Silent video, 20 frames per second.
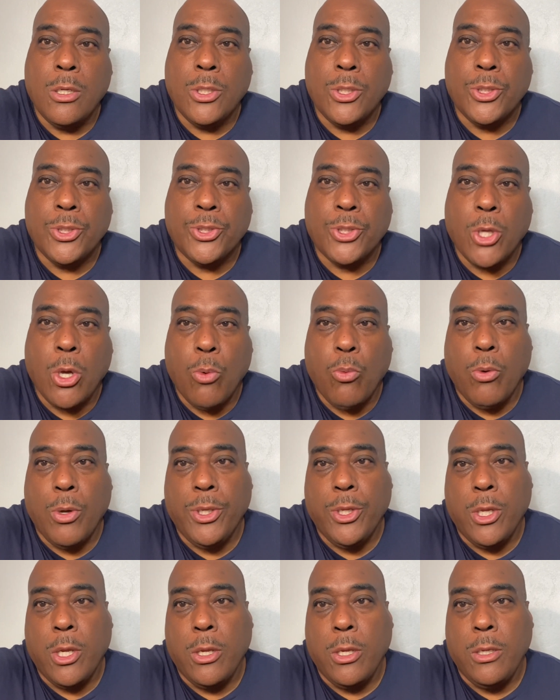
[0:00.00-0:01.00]
So when
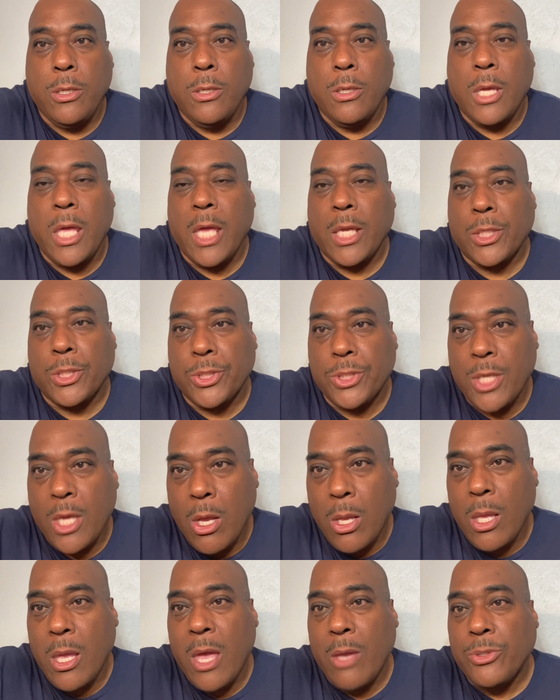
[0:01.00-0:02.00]
they
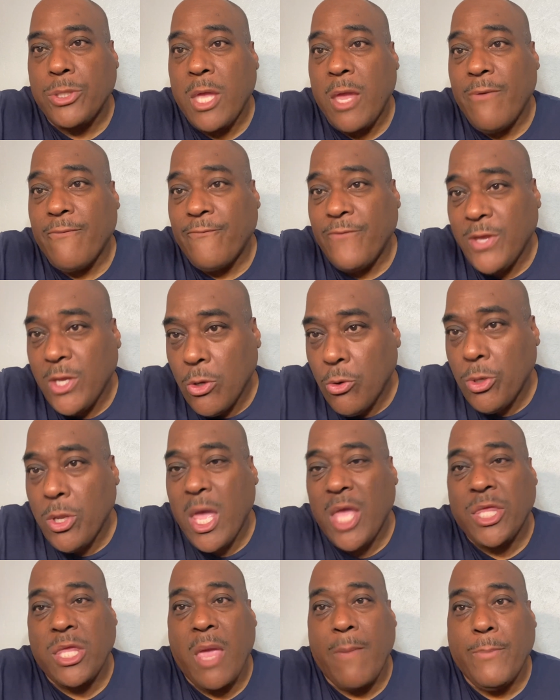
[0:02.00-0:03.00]
excel at their field,
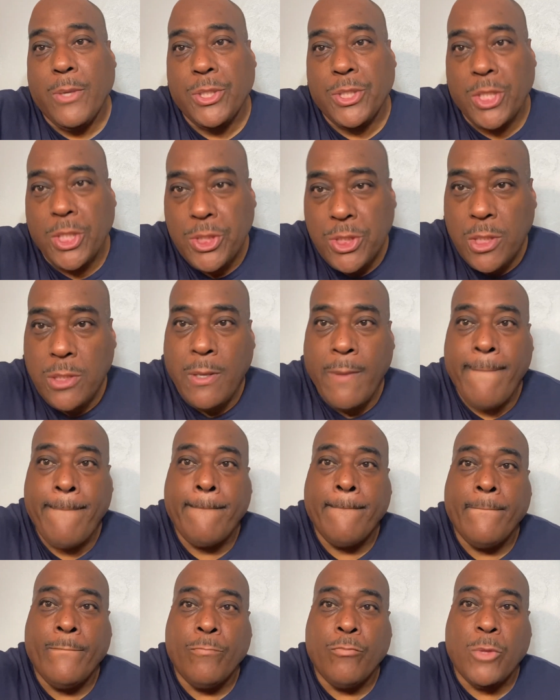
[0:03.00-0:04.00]
at their position,
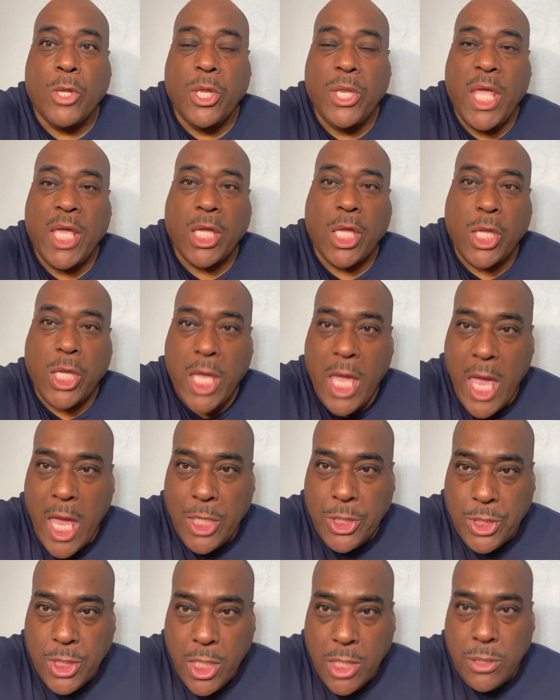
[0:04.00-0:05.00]
and they can
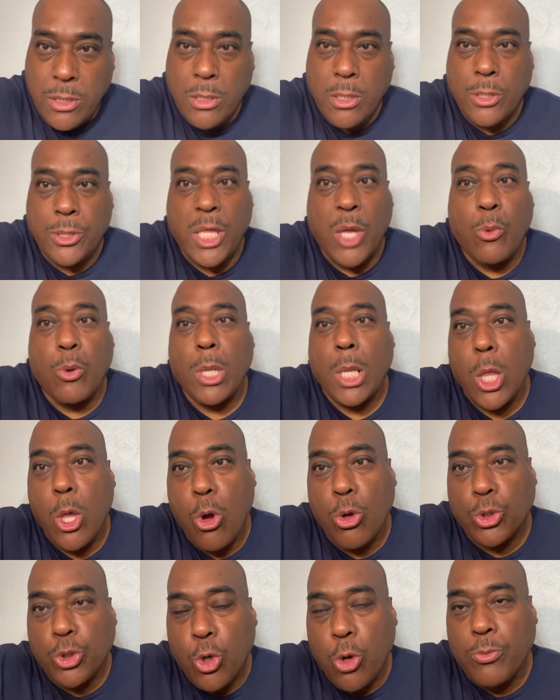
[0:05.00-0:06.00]
cash in, they want a
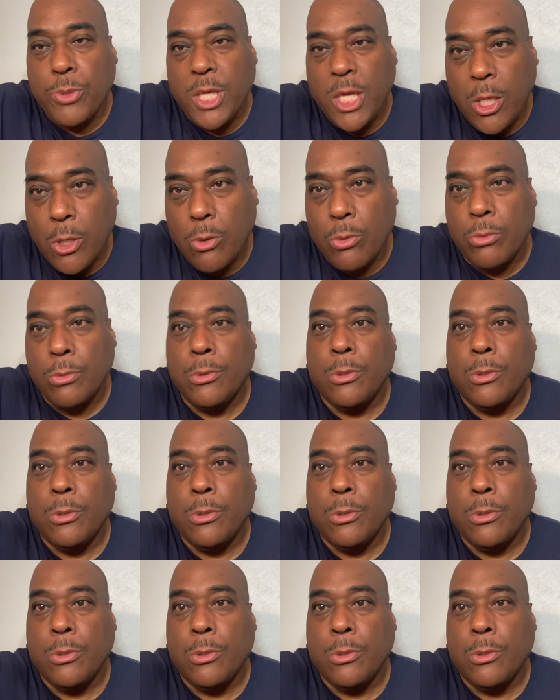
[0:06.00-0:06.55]
long-term deal